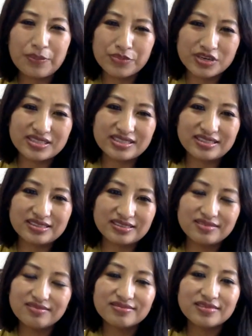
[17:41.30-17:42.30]

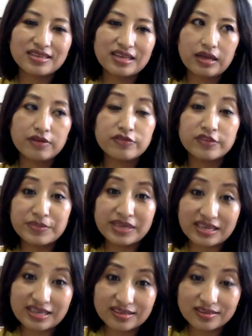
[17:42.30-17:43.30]
personal,
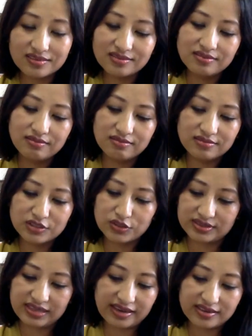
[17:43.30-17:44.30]
familial,
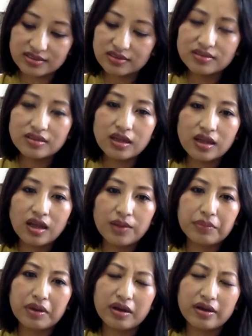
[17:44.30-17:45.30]
societal.
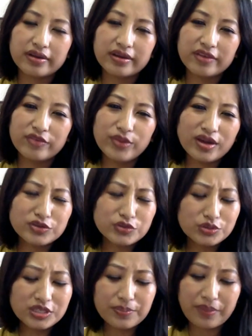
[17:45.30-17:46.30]
But if we are
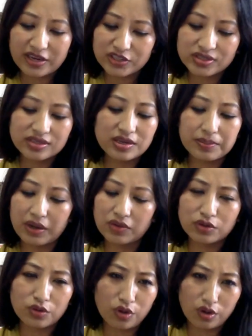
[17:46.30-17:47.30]
truly passionate
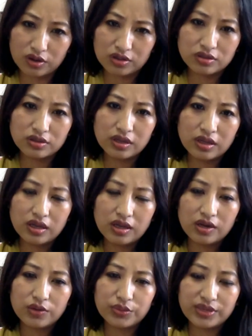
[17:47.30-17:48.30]
about the call,
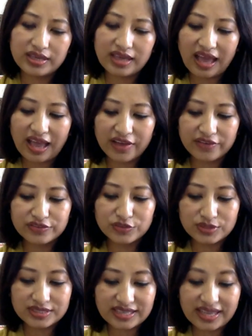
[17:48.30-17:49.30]
we have
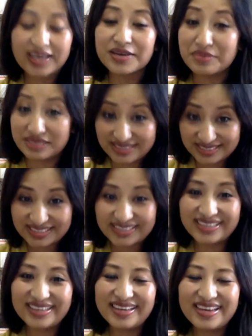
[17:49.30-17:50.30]
to stay committed.
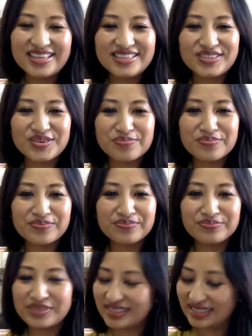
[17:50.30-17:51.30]
So
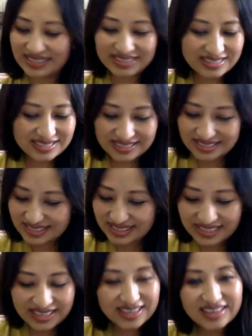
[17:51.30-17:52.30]
persistence is
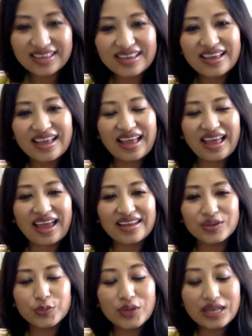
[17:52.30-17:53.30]
key,
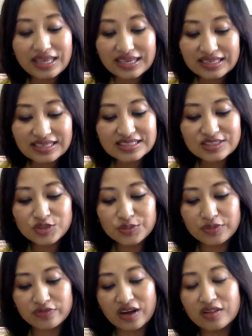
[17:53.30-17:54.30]
and the willingness to
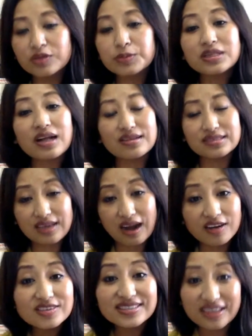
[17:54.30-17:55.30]
be vulnerable as
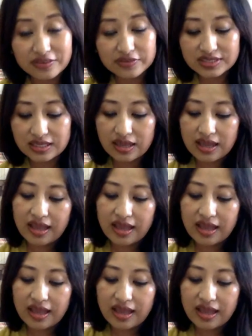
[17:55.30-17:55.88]
ourselves